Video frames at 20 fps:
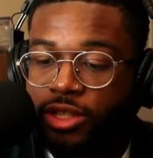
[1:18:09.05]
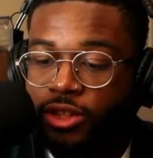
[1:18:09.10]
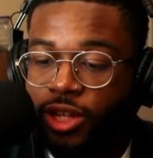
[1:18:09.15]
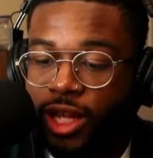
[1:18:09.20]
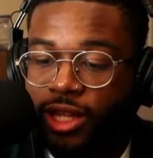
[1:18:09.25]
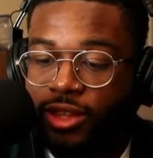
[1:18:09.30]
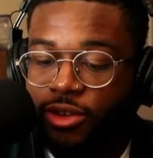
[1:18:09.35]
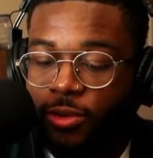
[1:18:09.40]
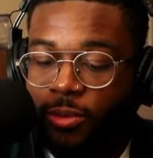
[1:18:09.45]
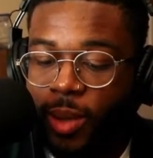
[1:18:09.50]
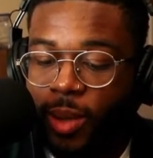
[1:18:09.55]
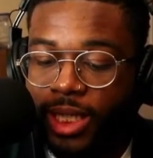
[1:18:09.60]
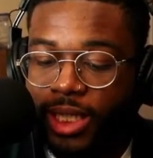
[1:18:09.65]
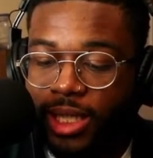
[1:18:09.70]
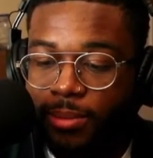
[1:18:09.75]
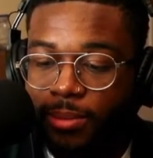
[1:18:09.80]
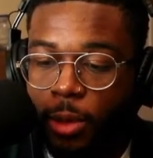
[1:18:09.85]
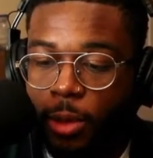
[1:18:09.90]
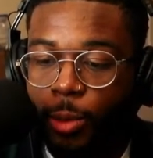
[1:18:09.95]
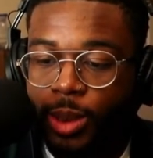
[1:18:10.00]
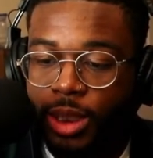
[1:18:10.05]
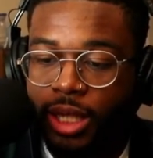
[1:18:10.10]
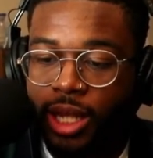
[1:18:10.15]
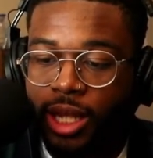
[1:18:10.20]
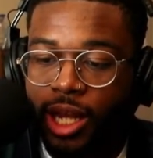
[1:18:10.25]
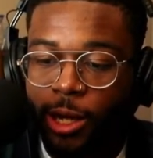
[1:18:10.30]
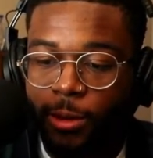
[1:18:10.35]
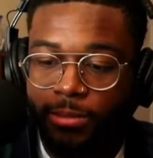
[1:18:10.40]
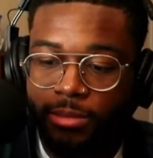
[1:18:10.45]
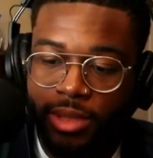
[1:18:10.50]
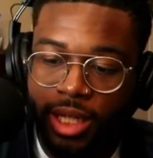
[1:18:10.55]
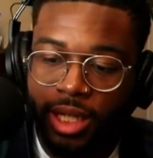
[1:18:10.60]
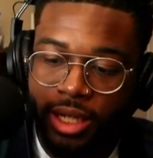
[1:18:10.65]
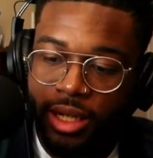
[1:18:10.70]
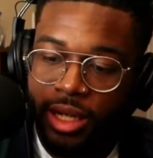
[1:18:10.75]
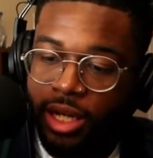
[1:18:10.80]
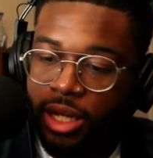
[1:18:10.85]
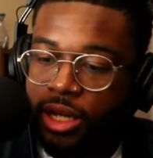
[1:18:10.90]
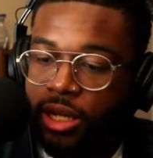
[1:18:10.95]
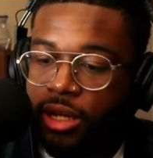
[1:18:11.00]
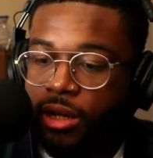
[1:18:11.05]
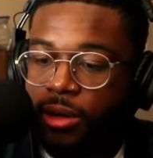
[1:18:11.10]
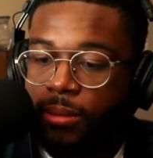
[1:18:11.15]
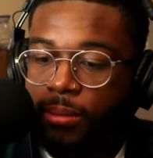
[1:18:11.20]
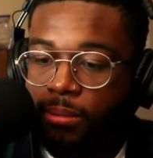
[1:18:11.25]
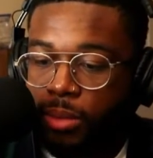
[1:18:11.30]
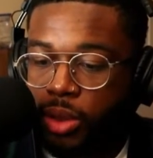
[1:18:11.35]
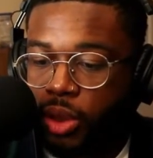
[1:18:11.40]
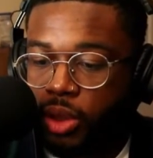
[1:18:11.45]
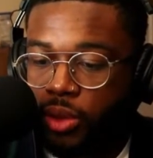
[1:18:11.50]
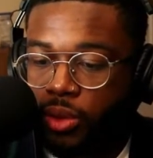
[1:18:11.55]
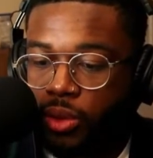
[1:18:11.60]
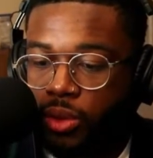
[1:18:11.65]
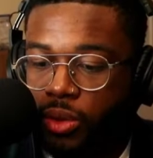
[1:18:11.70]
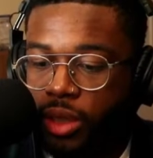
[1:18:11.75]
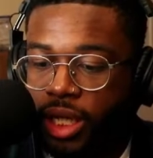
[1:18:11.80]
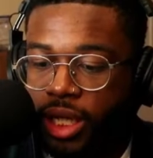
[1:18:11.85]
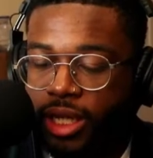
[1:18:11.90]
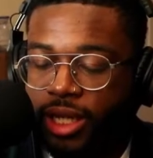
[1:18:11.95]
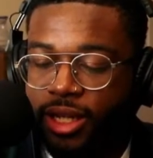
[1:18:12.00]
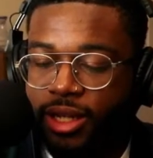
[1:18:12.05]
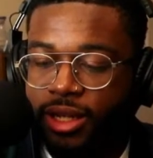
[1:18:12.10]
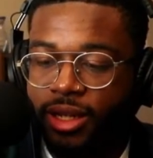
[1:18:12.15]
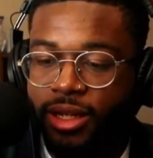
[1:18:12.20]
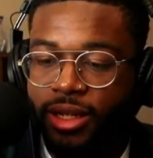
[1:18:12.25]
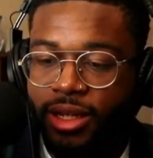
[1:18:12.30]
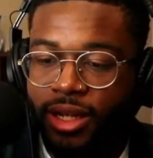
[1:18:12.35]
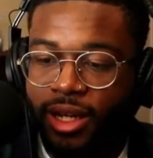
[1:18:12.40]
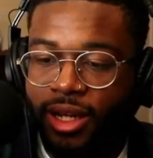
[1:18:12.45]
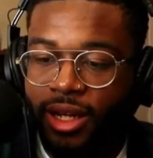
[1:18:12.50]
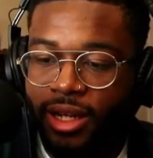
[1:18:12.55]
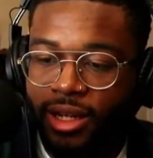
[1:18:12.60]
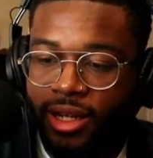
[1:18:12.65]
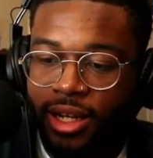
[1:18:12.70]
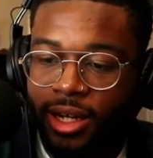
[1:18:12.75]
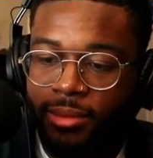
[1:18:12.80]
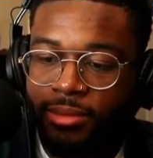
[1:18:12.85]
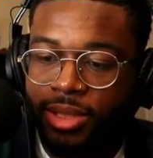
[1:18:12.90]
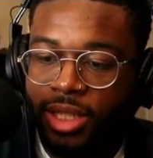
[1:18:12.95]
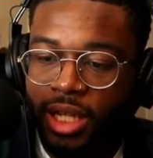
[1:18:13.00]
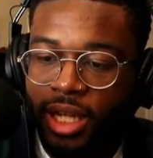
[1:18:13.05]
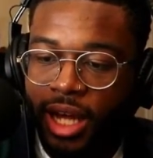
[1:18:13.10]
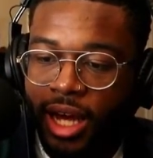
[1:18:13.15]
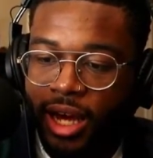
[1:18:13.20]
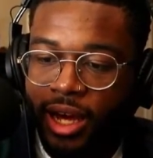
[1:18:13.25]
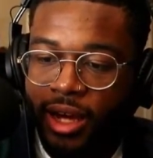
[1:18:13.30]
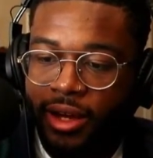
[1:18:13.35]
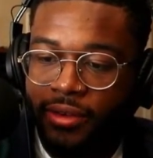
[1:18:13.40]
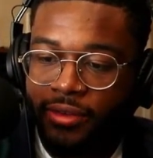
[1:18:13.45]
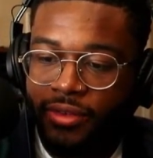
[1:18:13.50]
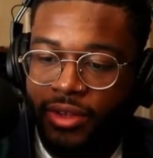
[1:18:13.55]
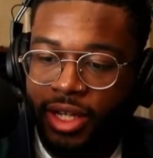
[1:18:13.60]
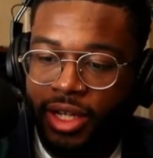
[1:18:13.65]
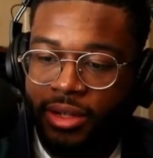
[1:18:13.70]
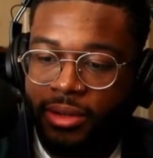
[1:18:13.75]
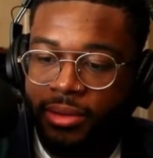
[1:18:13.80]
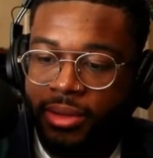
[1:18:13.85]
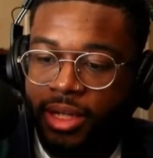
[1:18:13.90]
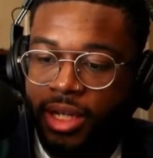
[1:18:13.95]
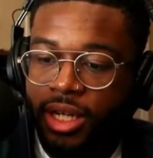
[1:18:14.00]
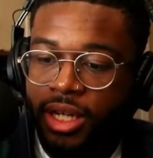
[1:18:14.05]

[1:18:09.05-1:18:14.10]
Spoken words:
They're amazing moments on the album, like Moon and Come to Life and